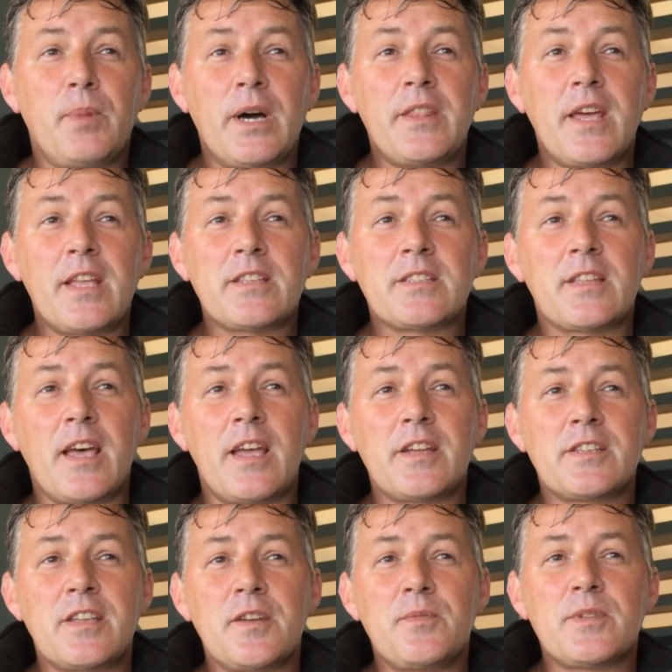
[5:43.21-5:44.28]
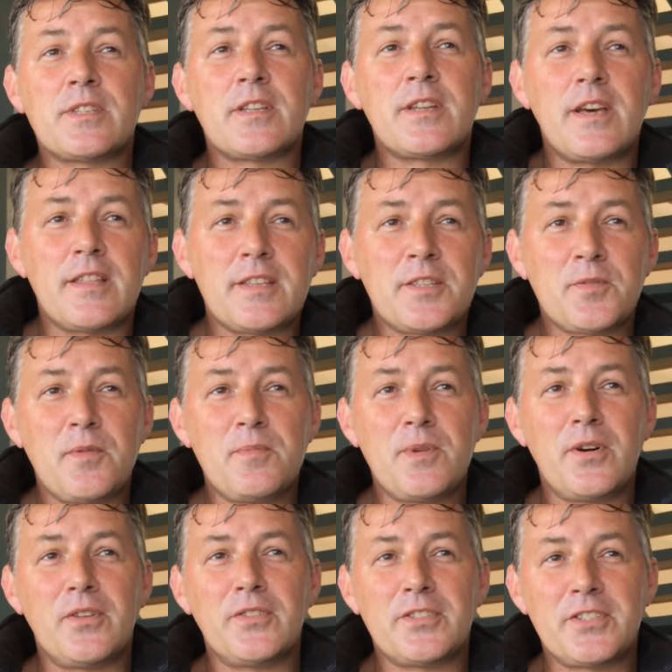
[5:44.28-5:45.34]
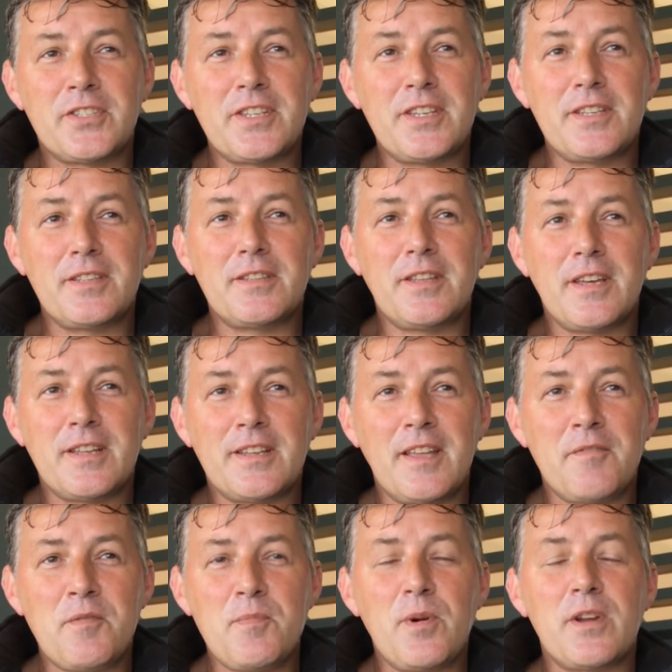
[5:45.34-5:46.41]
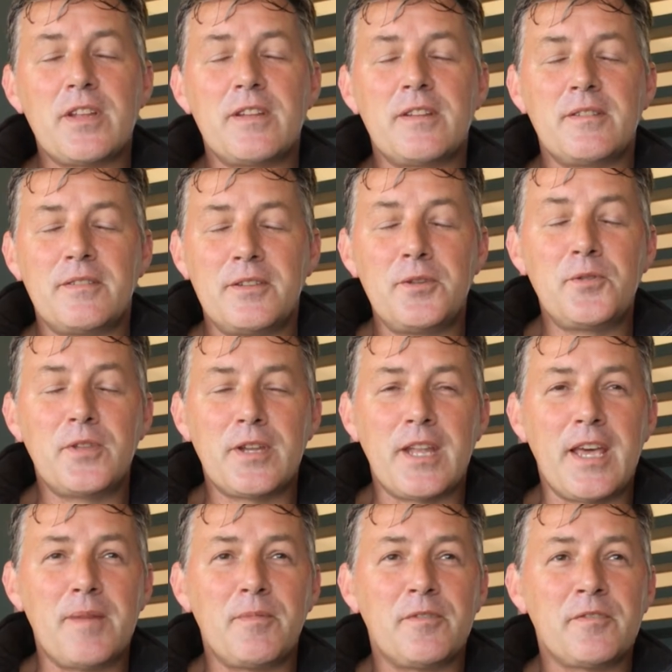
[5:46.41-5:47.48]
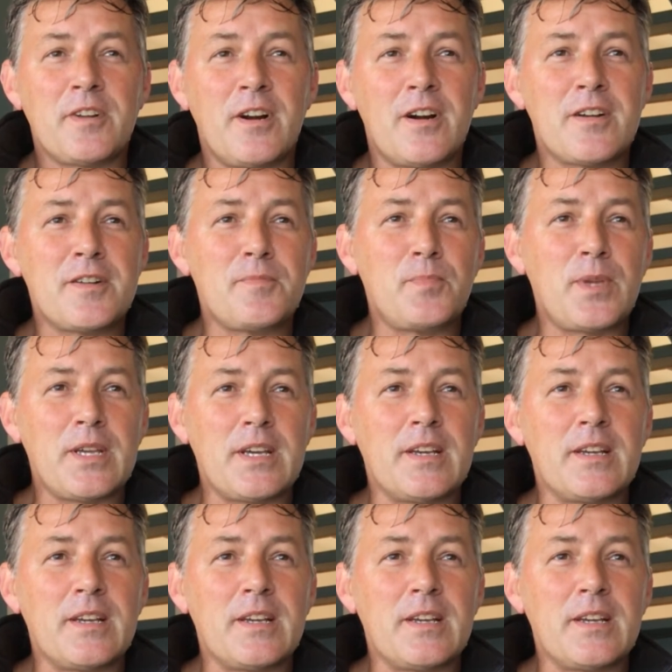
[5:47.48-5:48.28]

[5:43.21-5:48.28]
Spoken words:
By that stage, there was another swimmer on the scene that everybody knew the name of Karen Meer.